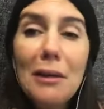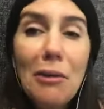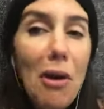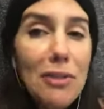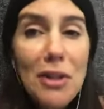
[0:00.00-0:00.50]

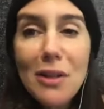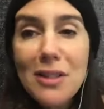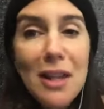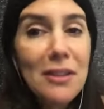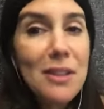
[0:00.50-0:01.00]
Coffee talk is
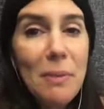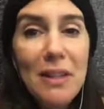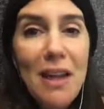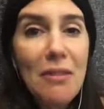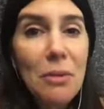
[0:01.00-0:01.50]
not going to speak
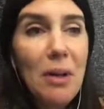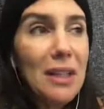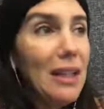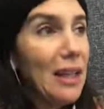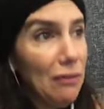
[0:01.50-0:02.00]
to everybody.
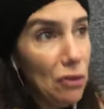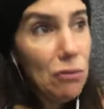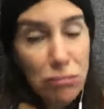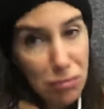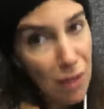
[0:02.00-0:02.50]
Like, if you
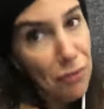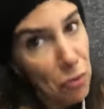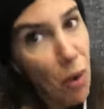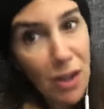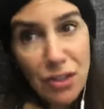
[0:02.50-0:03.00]
if you
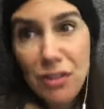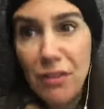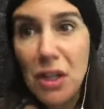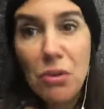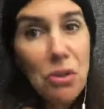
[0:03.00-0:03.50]
watch this
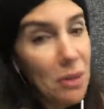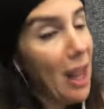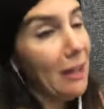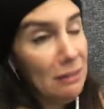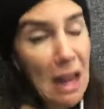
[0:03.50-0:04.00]
video and you were
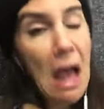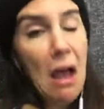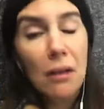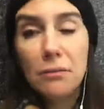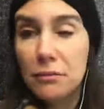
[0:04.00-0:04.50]
like, nah,
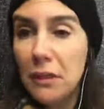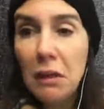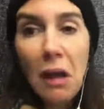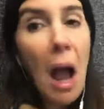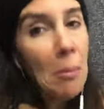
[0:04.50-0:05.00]

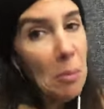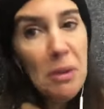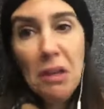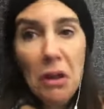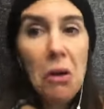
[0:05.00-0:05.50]
I'm going to
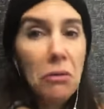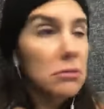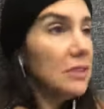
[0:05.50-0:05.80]
be alone.